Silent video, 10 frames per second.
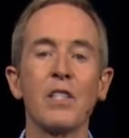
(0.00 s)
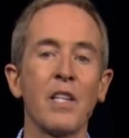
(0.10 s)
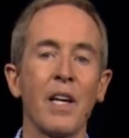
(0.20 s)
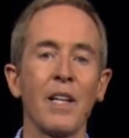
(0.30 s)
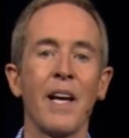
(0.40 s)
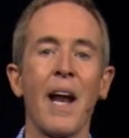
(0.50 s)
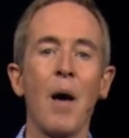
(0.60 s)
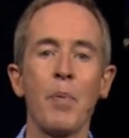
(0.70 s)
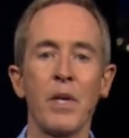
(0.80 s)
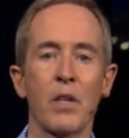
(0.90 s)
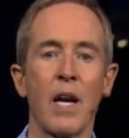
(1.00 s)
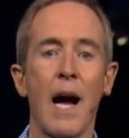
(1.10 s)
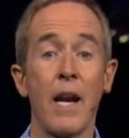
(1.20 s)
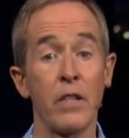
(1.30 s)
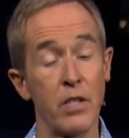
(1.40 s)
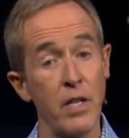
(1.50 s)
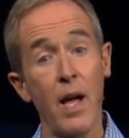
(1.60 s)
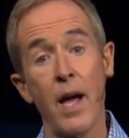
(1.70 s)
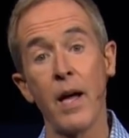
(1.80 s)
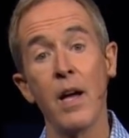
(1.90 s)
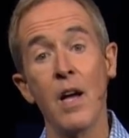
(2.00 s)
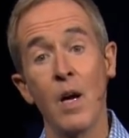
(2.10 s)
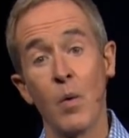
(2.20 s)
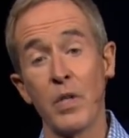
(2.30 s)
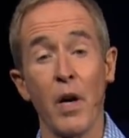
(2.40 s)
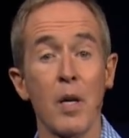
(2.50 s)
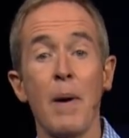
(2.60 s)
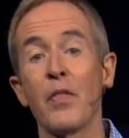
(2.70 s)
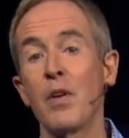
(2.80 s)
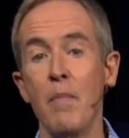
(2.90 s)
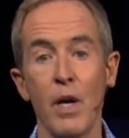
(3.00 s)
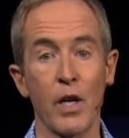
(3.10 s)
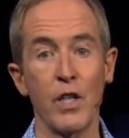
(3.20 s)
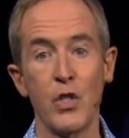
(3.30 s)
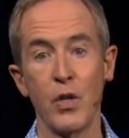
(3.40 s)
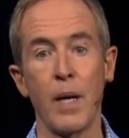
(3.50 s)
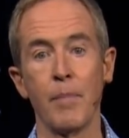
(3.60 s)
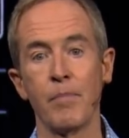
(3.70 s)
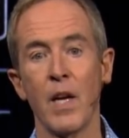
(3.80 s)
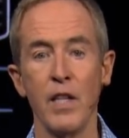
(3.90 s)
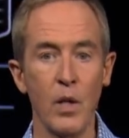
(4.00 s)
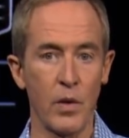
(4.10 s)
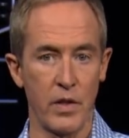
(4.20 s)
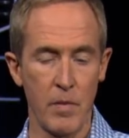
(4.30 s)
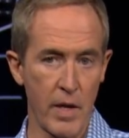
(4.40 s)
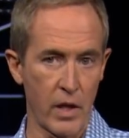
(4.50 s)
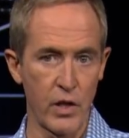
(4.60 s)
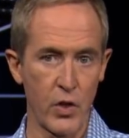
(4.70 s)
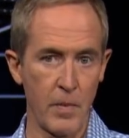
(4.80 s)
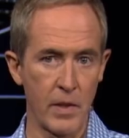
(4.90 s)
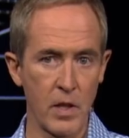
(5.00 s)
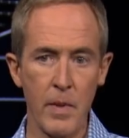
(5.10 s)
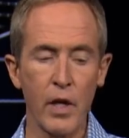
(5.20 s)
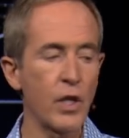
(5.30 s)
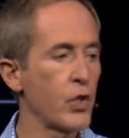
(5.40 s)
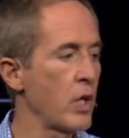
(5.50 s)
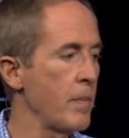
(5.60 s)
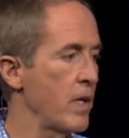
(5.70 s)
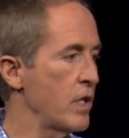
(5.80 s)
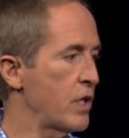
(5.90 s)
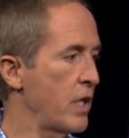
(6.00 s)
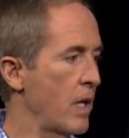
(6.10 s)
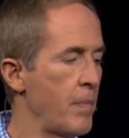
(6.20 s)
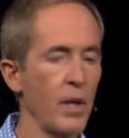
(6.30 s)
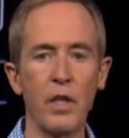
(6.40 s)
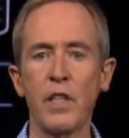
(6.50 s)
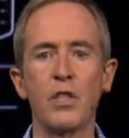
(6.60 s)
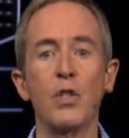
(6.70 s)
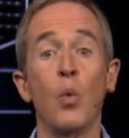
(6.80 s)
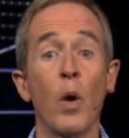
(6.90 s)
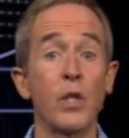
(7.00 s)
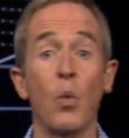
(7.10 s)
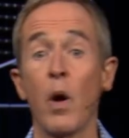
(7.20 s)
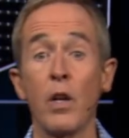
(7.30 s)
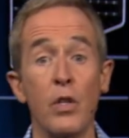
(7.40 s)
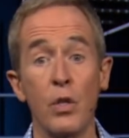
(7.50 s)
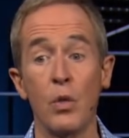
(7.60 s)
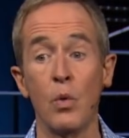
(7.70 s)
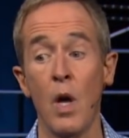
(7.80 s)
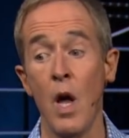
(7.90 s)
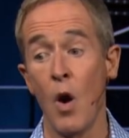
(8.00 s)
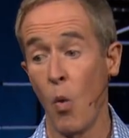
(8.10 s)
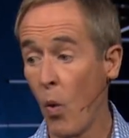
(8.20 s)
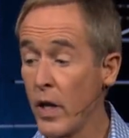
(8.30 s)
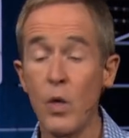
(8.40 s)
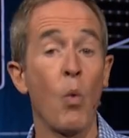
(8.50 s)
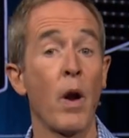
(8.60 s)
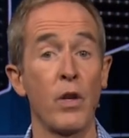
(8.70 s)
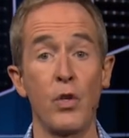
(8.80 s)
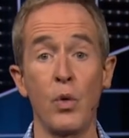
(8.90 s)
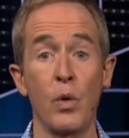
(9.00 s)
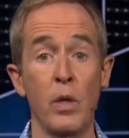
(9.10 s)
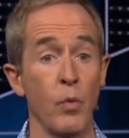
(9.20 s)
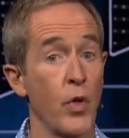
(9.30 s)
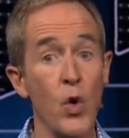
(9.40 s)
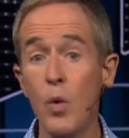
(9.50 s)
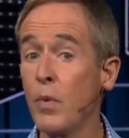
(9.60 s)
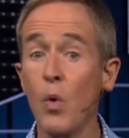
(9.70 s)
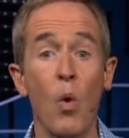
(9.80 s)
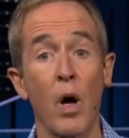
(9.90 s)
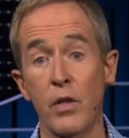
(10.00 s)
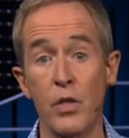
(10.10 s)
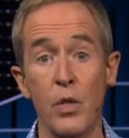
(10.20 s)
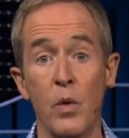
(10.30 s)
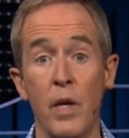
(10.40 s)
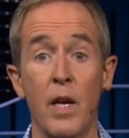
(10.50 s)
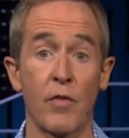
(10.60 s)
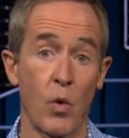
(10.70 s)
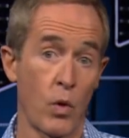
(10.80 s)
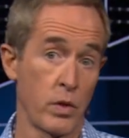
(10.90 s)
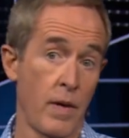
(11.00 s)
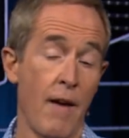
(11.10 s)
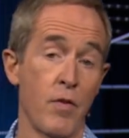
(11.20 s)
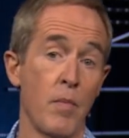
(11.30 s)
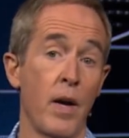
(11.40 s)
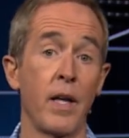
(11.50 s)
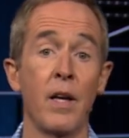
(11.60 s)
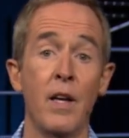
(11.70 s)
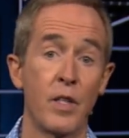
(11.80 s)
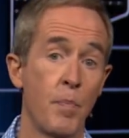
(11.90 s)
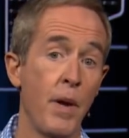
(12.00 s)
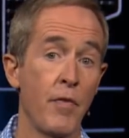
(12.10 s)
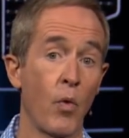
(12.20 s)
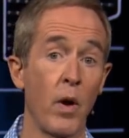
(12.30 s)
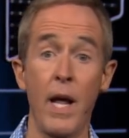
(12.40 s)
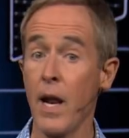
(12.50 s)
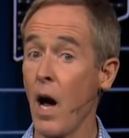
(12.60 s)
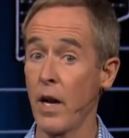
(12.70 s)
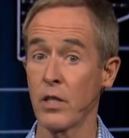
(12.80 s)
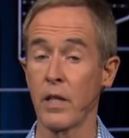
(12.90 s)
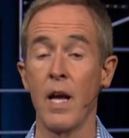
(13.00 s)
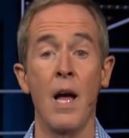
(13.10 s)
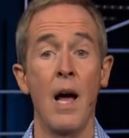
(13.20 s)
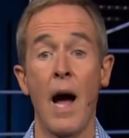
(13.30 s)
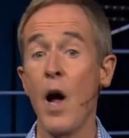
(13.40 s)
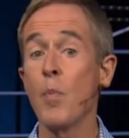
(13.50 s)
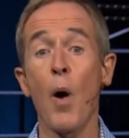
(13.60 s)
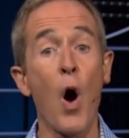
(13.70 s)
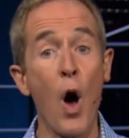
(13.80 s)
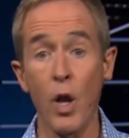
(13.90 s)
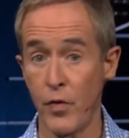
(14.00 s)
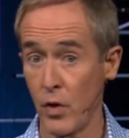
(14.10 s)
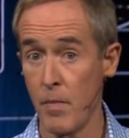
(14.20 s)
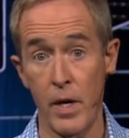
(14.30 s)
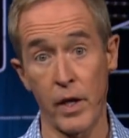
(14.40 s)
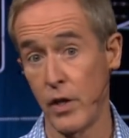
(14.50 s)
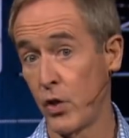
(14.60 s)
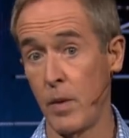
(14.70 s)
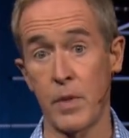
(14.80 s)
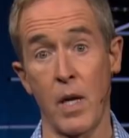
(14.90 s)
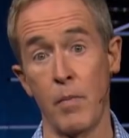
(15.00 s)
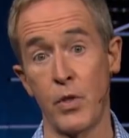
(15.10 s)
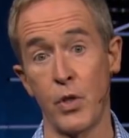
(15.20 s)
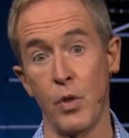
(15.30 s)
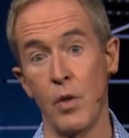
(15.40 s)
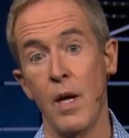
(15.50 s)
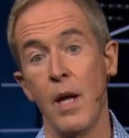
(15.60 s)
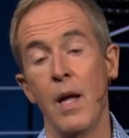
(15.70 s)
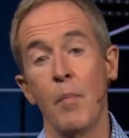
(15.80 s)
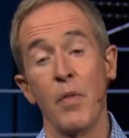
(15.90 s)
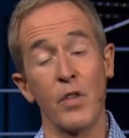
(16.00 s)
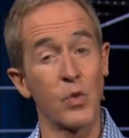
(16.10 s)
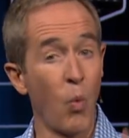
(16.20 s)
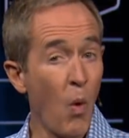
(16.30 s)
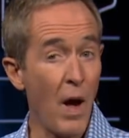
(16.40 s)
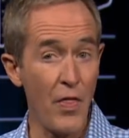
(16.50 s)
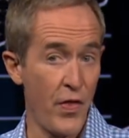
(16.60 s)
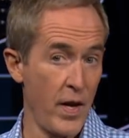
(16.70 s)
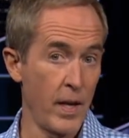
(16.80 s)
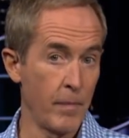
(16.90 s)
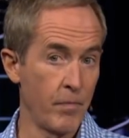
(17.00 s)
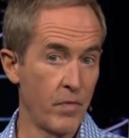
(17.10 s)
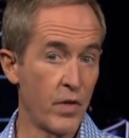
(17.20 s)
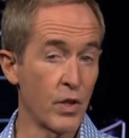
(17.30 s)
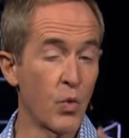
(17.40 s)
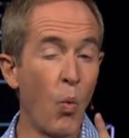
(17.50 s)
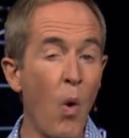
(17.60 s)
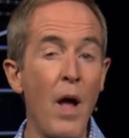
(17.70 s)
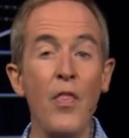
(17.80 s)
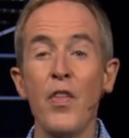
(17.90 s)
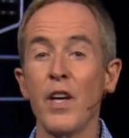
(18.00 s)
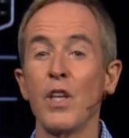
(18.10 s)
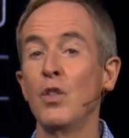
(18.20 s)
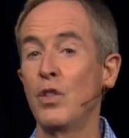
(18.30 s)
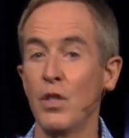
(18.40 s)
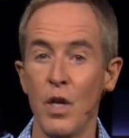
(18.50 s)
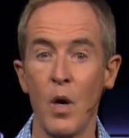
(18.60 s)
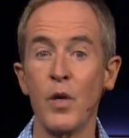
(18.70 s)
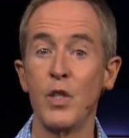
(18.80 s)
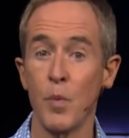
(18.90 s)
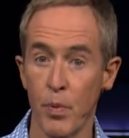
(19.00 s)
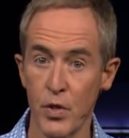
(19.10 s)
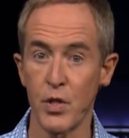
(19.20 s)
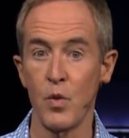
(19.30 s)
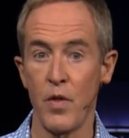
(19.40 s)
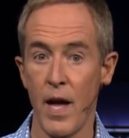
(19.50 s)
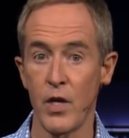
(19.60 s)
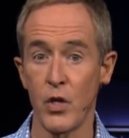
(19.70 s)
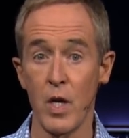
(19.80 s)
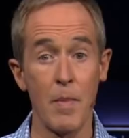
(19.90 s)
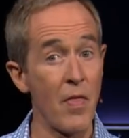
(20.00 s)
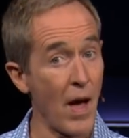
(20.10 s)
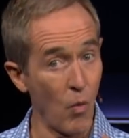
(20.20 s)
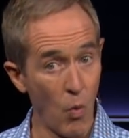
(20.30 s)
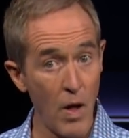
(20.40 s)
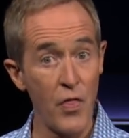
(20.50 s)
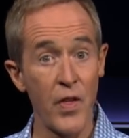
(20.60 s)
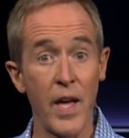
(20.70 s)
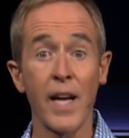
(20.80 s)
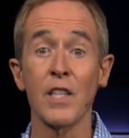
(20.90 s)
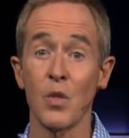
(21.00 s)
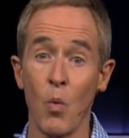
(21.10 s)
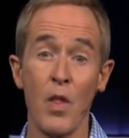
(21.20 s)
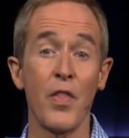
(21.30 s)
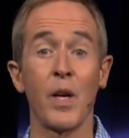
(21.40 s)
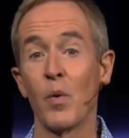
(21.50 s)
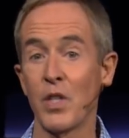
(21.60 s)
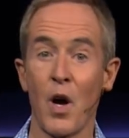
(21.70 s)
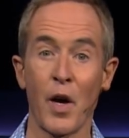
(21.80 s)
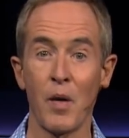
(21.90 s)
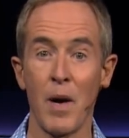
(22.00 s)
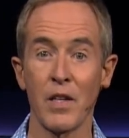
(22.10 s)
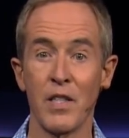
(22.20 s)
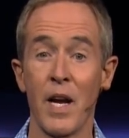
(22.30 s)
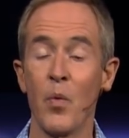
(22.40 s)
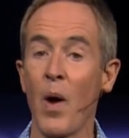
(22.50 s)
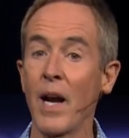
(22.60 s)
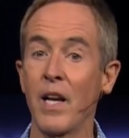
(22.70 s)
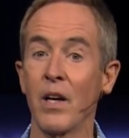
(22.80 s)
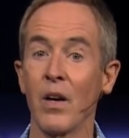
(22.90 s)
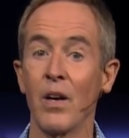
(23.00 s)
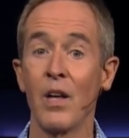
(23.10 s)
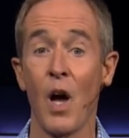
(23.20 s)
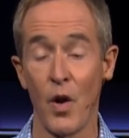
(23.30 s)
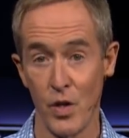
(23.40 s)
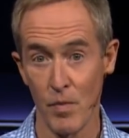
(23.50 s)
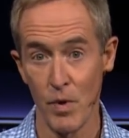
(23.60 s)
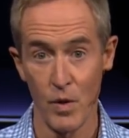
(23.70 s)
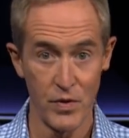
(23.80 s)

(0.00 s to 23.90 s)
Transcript: Stanley, and I'll be your guide. And today, we're talking about the American dream. And you know what the American dream is. The American dream is the ability to do what you want to do, when you want to do it, with whom you want to do it, and of course, have the money to pay for it. And honestly, I hope all of your American dreams come true. But there's one thing you should know as you pursue that dream. And that one thing is the one thing we're talking about today, right here on Your Move.